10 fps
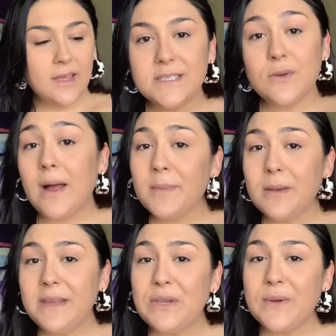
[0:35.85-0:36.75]
So I'm going to
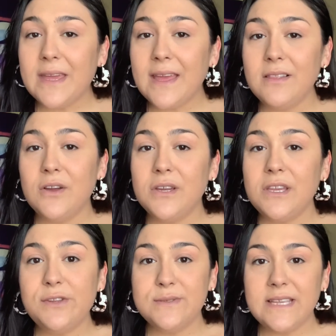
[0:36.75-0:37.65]
be doing a look
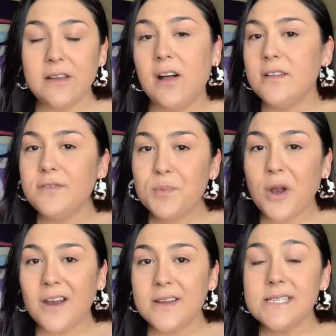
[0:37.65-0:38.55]
using all of the
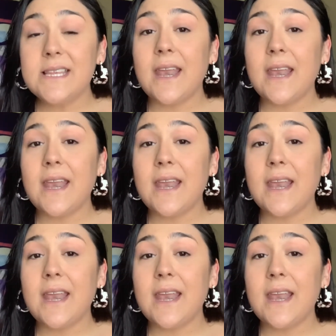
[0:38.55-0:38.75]
products that